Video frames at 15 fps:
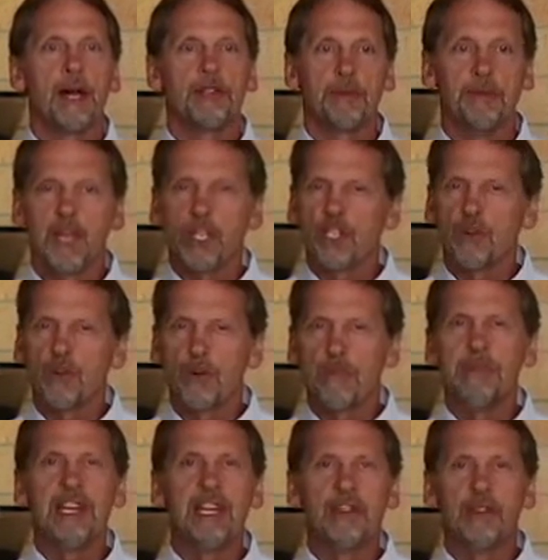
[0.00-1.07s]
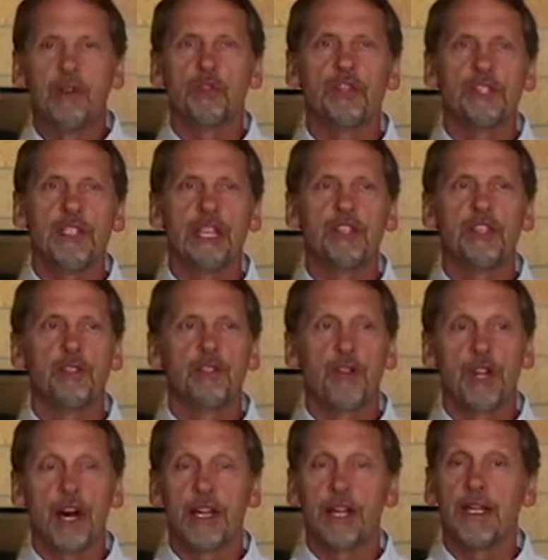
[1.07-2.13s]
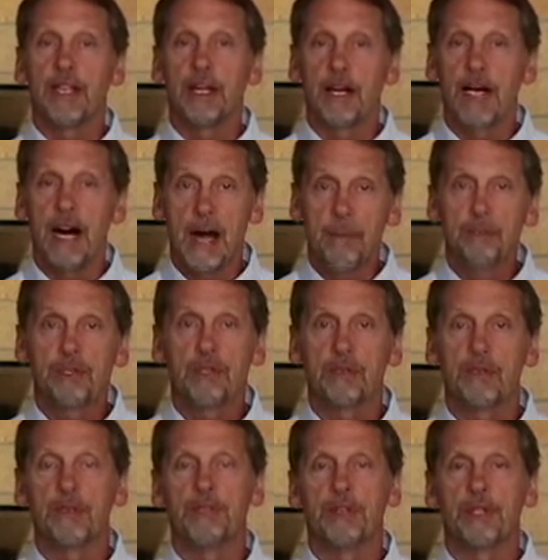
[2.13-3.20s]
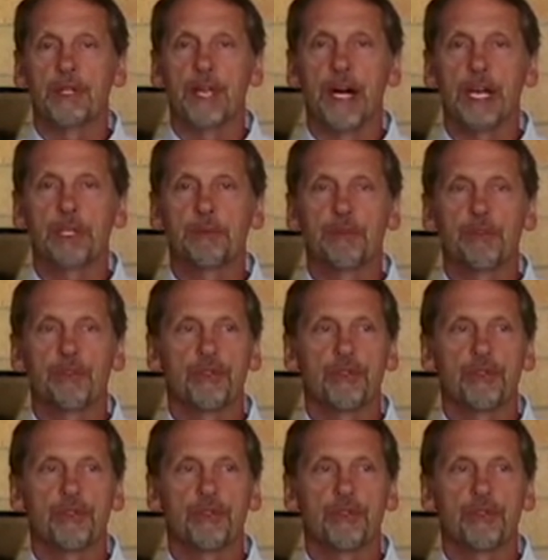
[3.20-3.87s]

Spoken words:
to make sure we're meeting those needs so they're not an obstacle to the gospel,